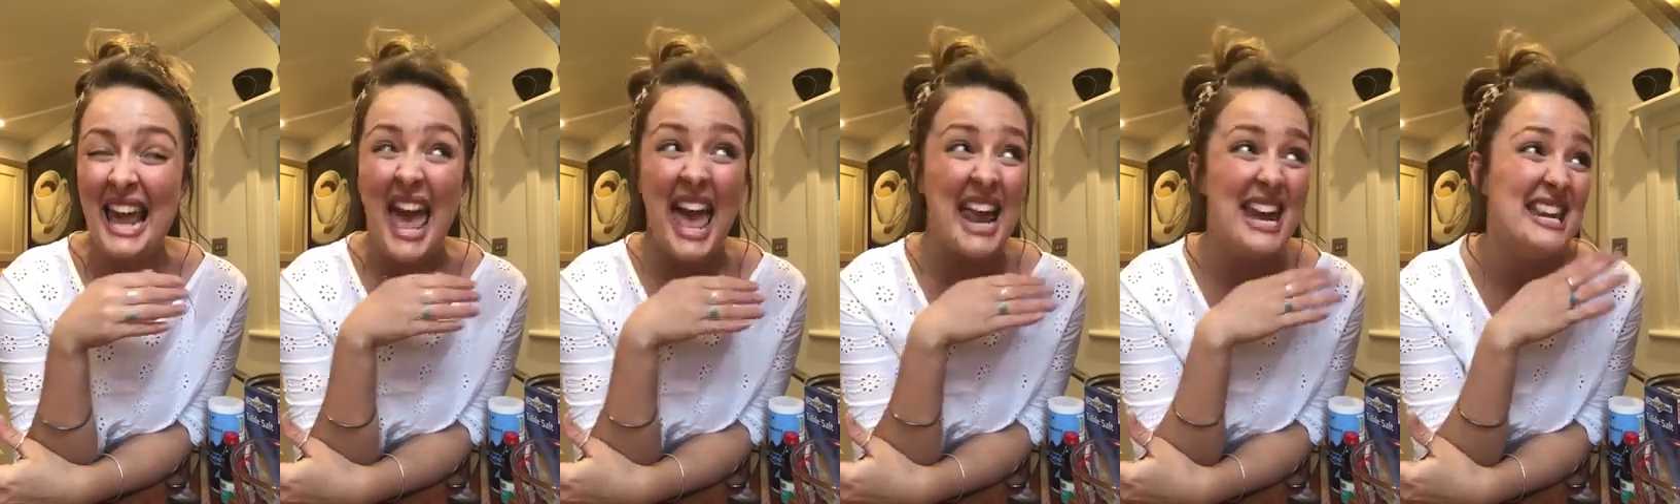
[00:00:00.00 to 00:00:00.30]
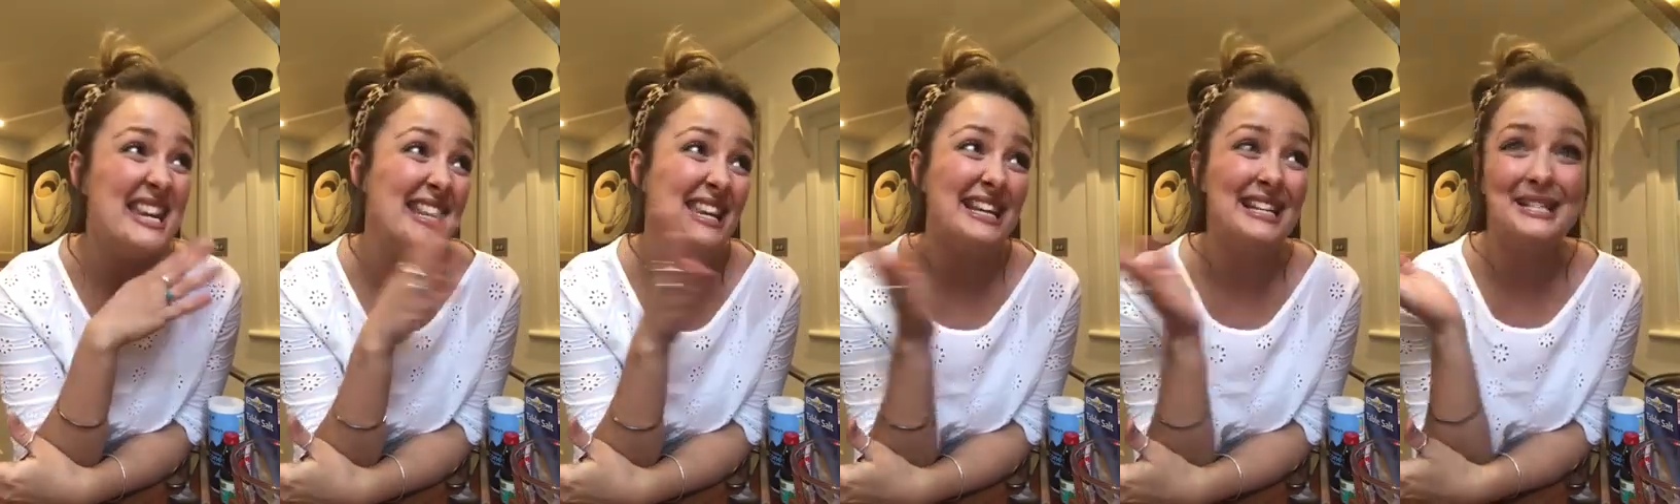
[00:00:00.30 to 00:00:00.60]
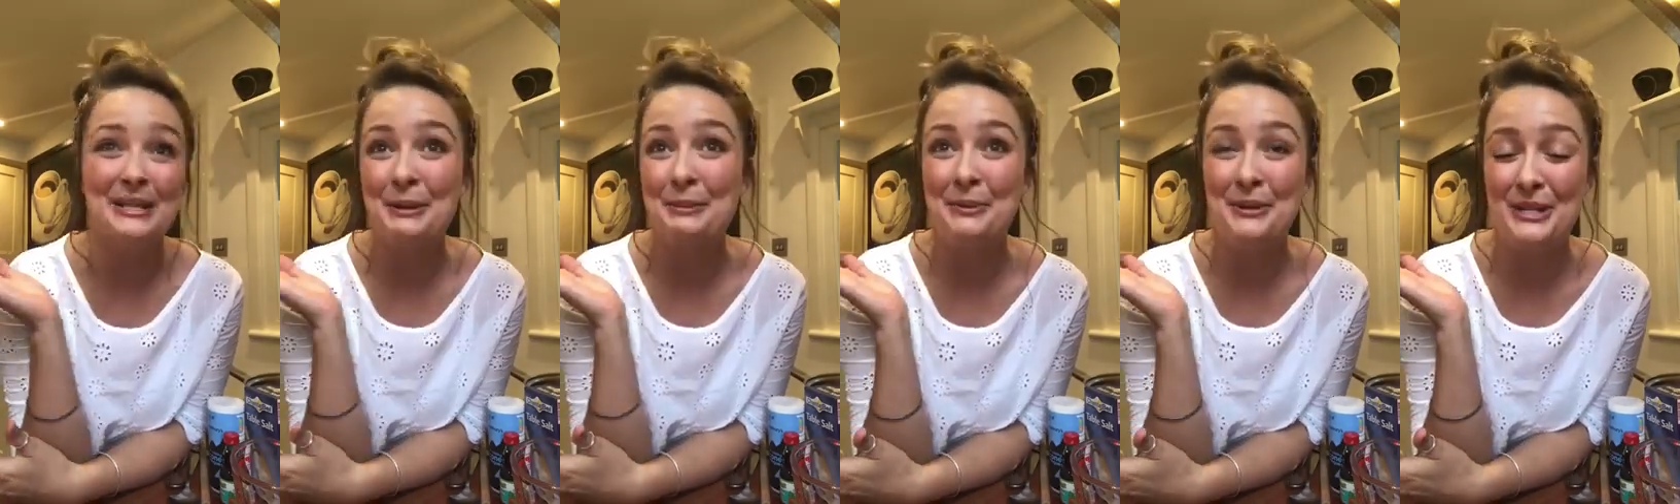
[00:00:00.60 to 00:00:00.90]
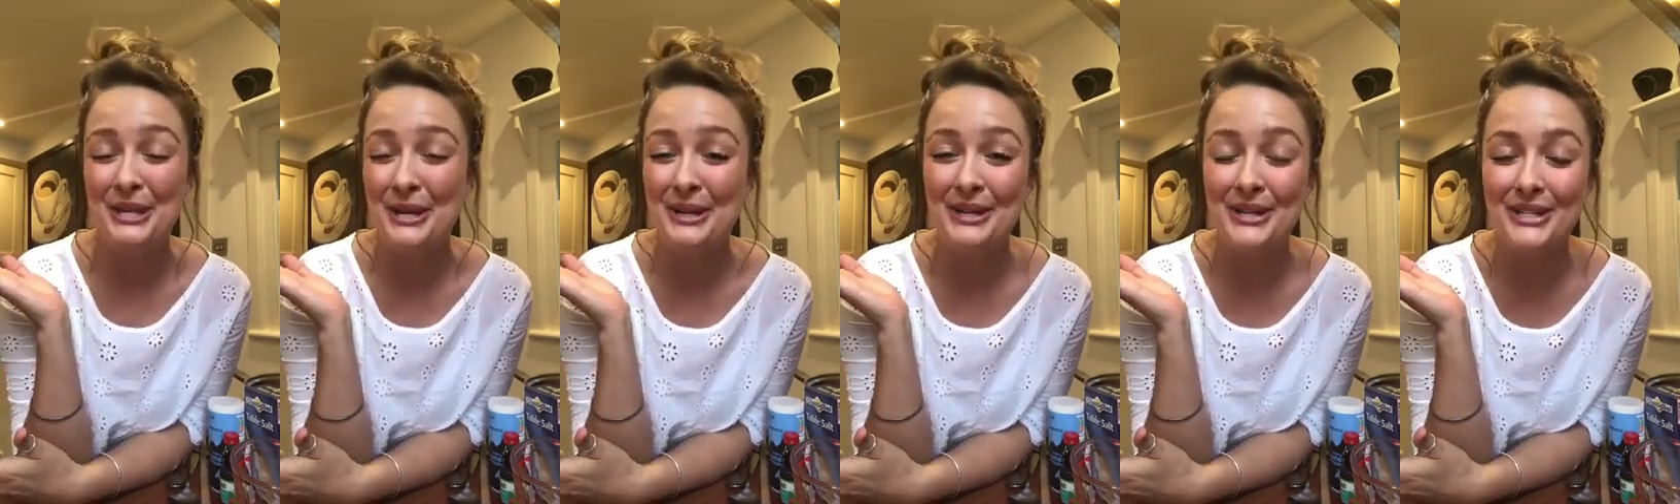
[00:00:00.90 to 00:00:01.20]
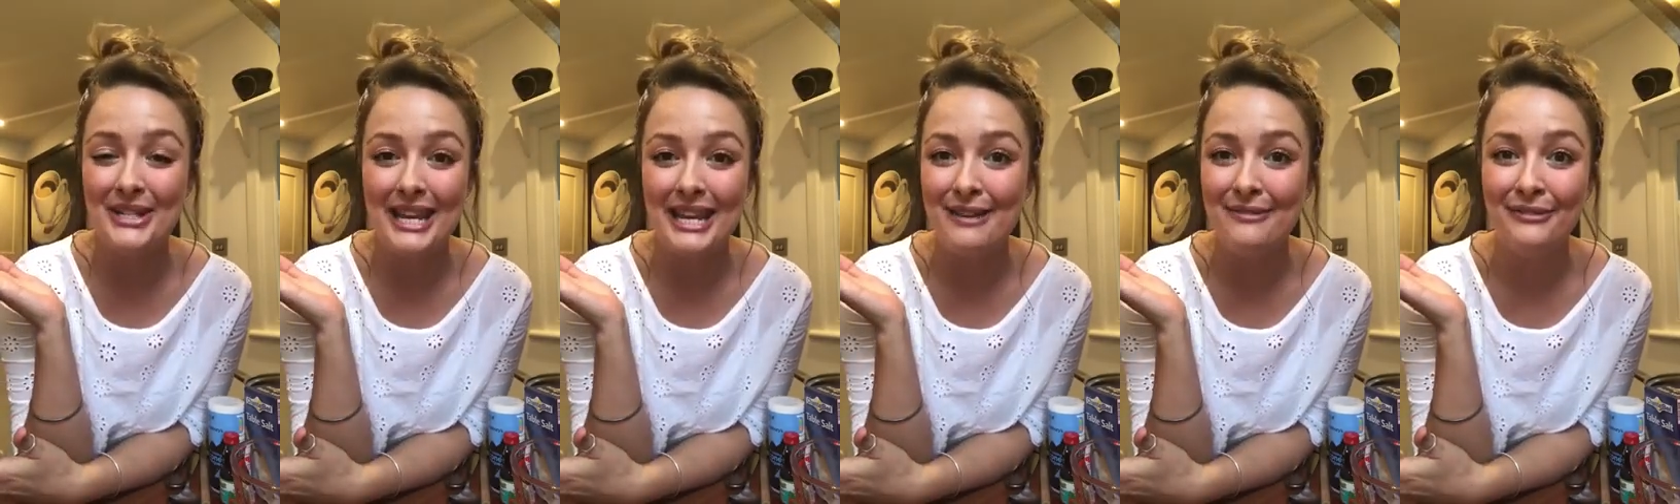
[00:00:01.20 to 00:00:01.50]
endless
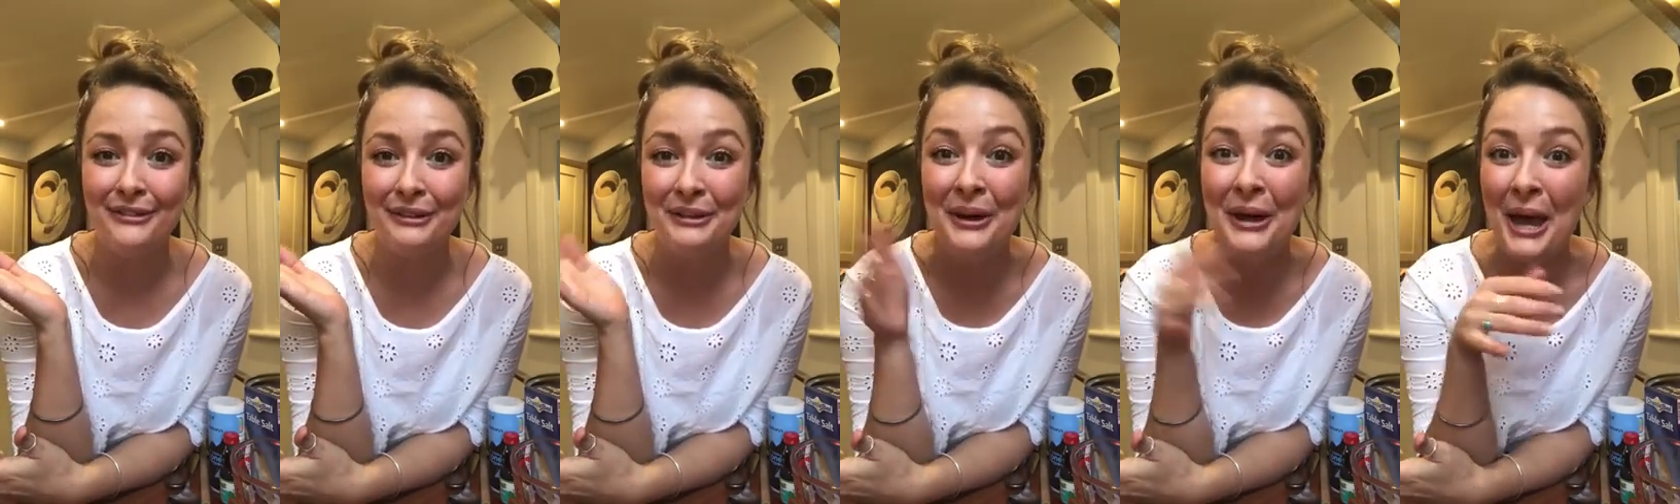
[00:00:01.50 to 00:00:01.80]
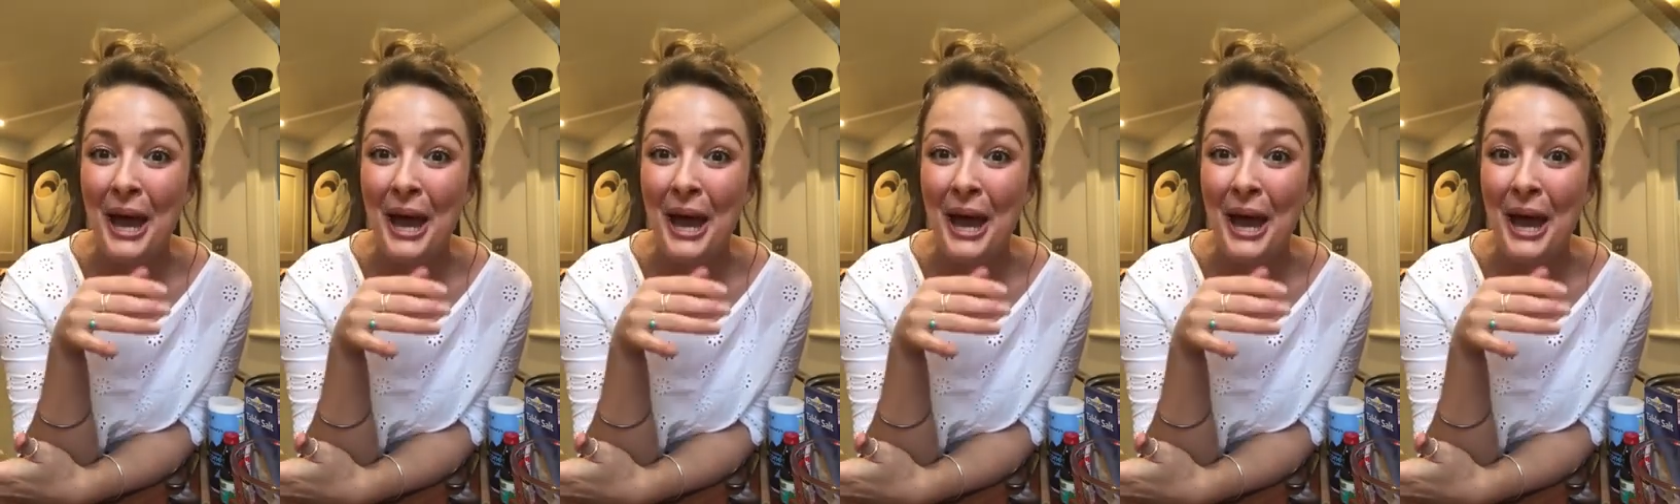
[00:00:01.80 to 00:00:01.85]
opportunity for